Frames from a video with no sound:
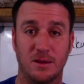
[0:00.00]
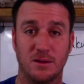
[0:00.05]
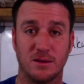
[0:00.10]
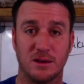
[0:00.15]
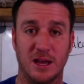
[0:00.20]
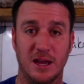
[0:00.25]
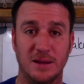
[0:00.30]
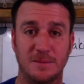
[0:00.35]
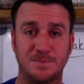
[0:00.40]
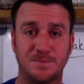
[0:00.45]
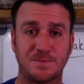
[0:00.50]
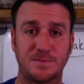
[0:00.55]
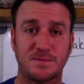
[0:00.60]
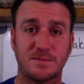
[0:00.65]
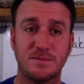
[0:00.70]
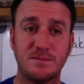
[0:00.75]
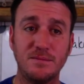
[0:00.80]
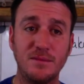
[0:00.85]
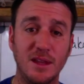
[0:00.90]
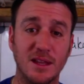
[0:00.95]
Okay,
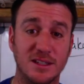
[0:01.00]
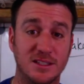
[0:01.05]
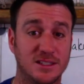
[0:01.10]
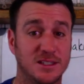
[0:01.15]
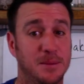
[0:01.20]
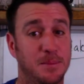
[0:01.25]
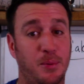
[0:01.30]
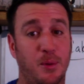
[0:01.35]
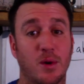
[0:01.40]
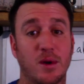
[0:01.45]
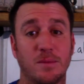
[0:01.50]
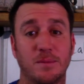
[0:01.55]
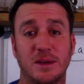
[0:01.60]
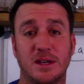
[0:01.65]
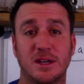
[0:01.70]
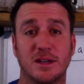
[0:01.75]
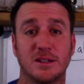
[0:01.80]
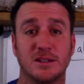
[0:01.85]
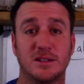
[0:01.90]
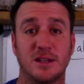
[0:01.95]
this is important
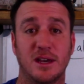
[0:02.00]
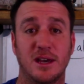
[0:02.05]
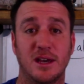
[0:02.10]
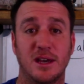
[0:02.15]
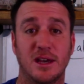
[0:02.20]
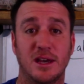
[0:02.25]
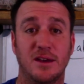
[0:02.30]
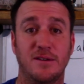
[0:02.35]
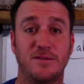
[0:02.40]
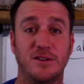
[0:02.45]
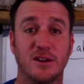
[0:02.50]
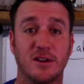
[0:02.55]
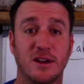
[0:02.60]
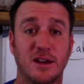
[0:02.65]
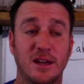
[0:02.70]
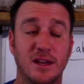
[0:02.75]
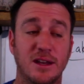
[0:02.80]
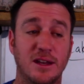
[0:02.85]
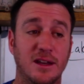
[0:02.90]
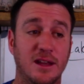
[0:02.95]
because if you're
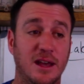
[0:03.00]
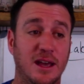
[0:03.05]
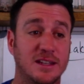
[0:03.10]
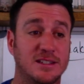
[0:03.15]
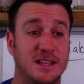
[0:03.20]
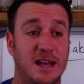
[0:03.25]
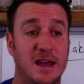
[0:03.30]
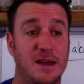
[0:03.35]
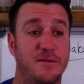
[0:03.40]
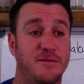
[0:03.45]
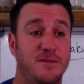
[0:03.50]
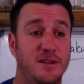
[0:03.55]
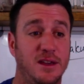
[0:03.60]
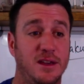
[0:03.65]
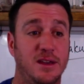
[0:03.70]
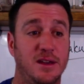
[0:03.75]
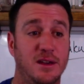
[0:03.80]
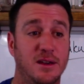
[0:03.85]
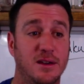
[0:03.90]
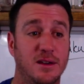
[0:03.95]
in
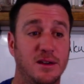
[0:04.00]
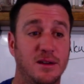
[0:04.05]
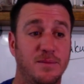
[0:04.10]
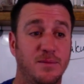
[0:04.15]
SIMV